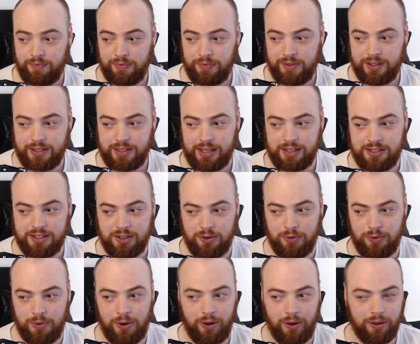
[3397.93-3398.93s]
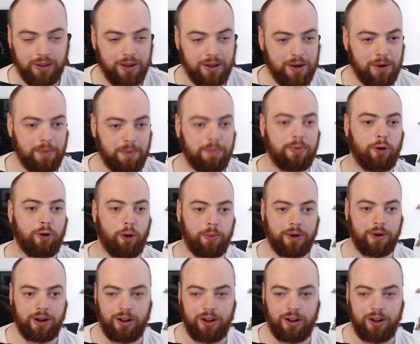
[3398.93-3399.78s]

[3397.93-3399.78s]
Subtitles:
decides to go all proper